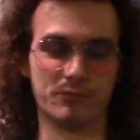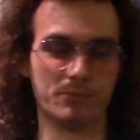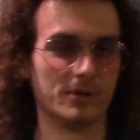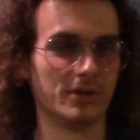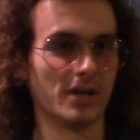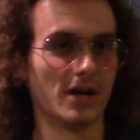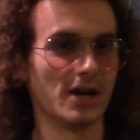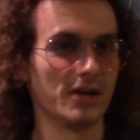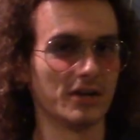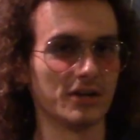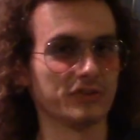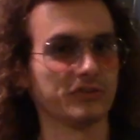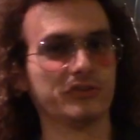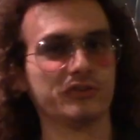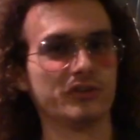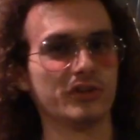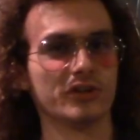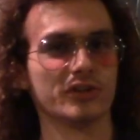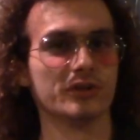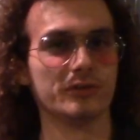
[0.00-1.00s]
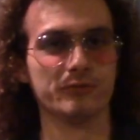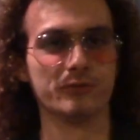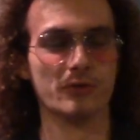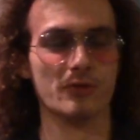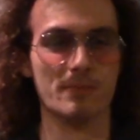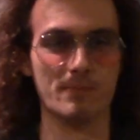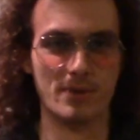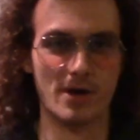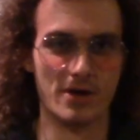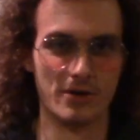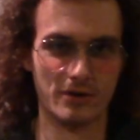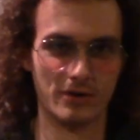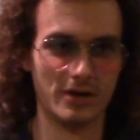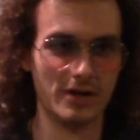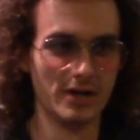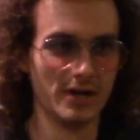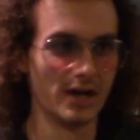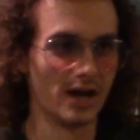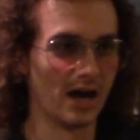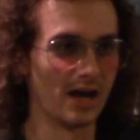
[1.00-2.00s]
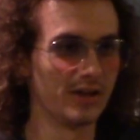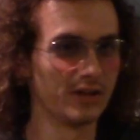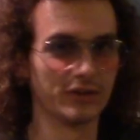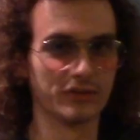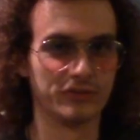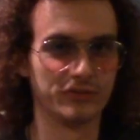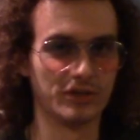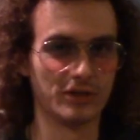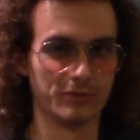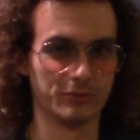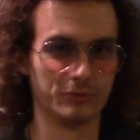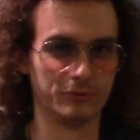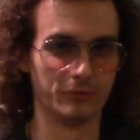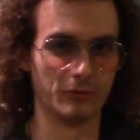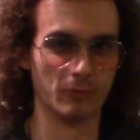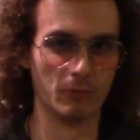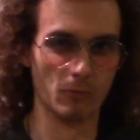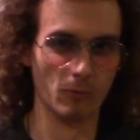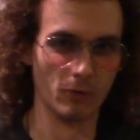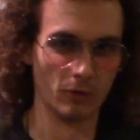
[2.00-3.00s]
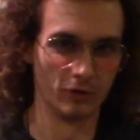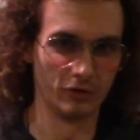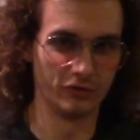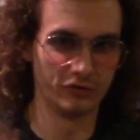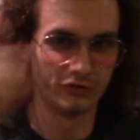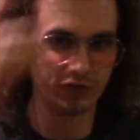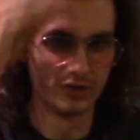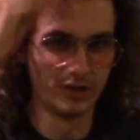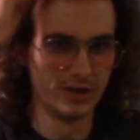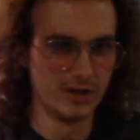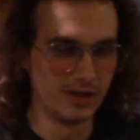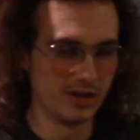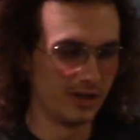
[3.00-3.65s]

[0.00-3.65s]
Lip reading: but not necessarily for the better. I think it's definitely for the worse.